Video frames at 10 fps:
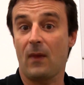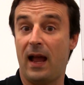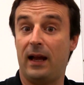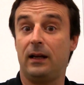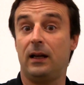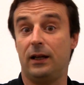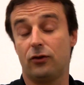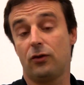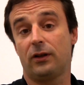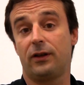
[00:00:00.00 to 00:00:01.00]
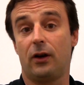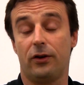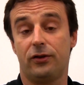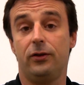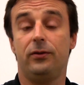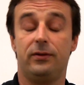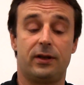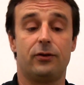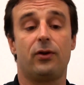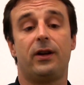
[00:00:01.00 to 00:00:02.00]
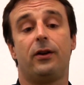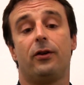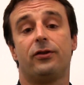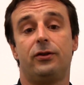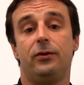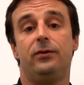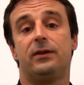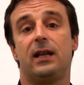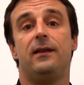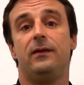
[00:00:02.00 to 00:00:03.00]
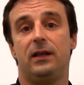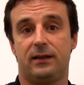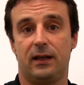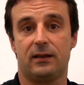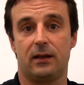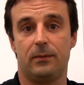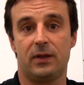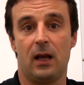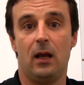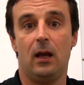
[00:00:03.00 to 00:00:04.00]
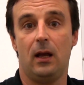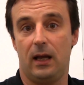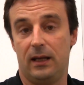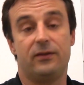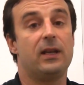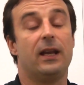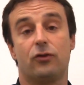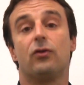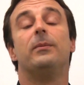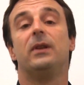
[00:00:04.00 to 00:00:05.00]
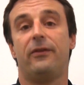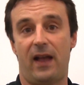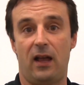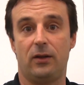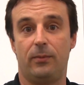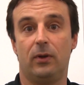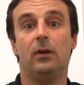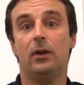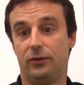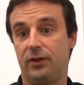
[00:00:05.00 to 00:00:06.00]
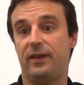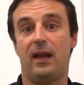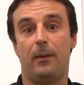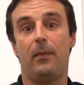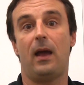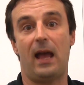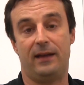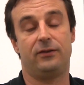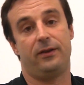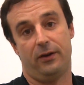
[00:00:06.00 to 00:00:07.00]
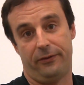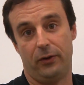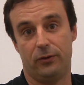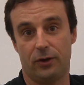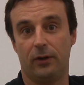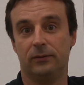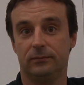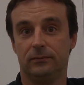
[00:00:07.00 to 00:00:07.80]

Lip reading: and instructing our students and training our students in these systems is extremely valuable to them and to their future.